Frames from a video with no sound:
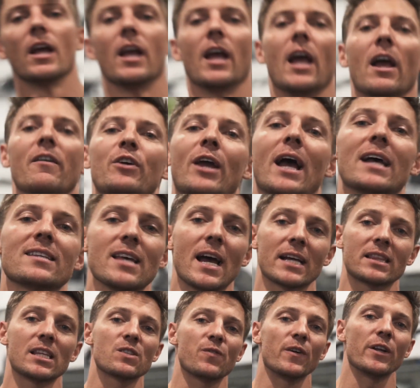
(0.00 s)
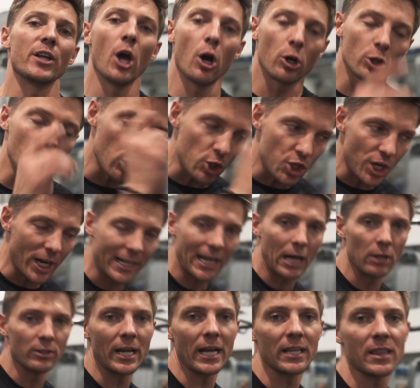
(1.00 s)
if you guys like this video, go check
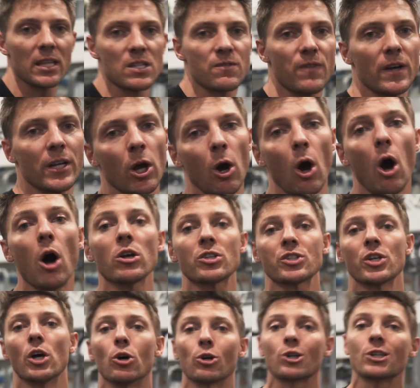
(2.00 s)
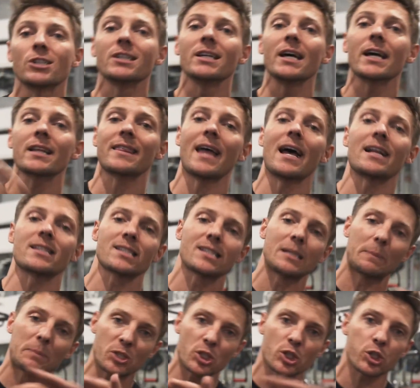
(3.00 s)
out Nathan's video. Also, click that
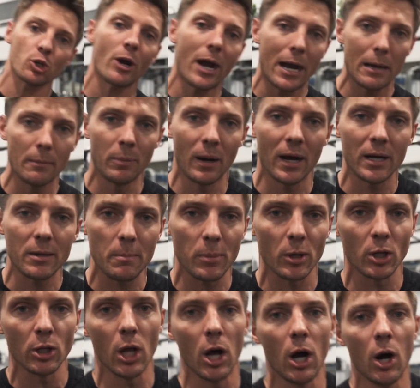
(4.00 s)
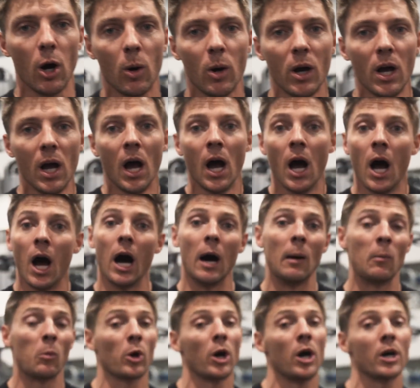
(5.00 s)
subscribe button below.
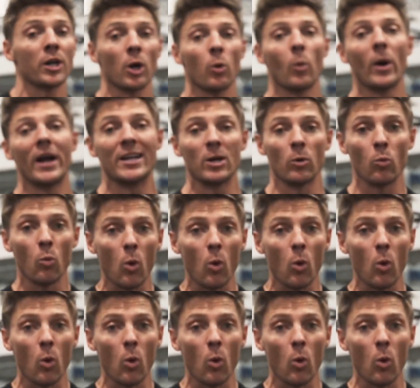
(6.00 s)
We're on our way to